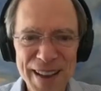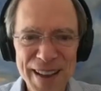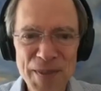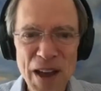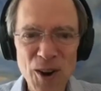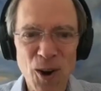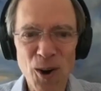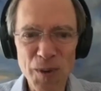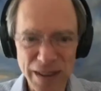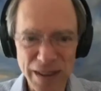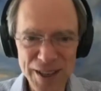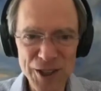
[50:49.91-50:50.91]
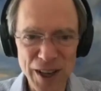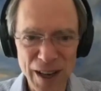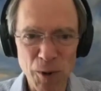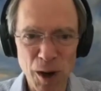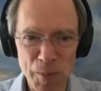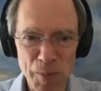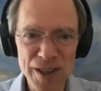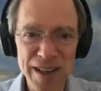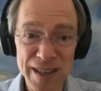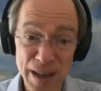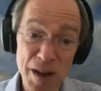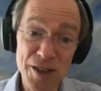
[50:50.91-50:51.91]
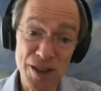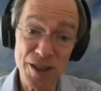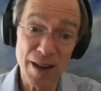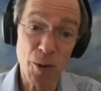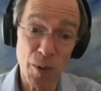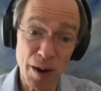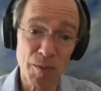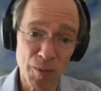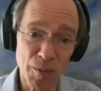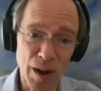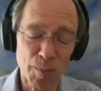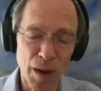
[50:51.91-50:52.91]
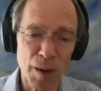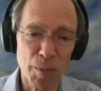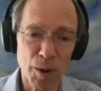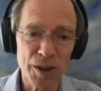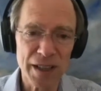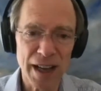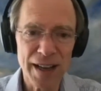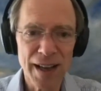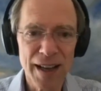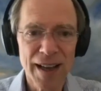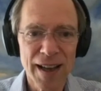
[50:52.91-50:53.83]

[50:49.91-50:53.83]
in that call with Lee Child, where I mentioned he, he mentioned that he read a, a book a day,